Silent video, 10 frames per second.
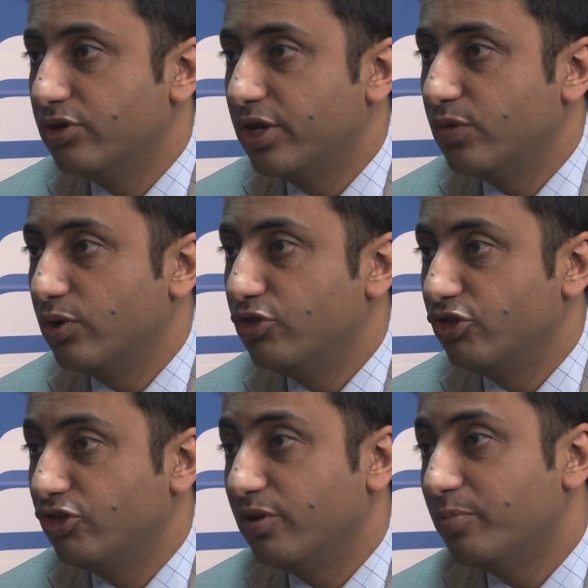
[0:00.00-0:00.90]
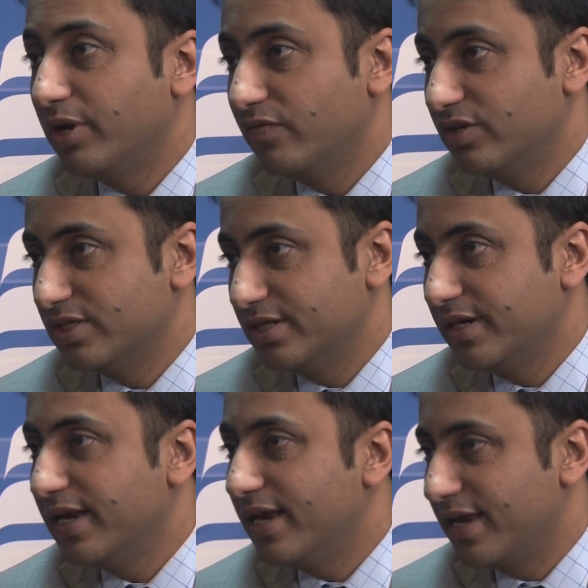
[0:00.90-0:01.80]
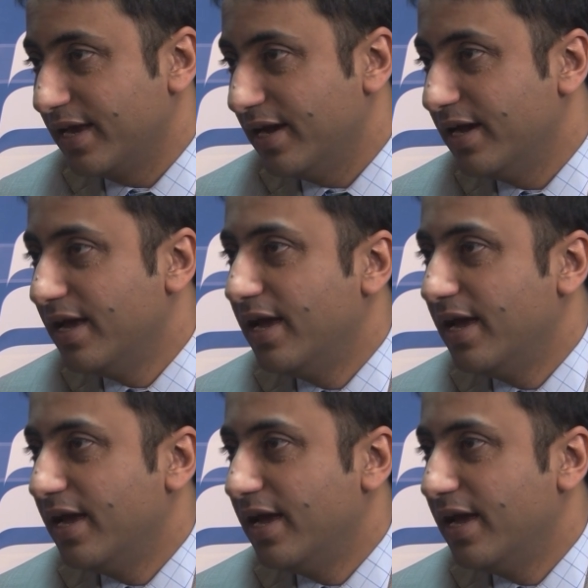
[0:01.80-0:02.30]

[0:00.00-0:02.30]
did when Xi Jinping visited India,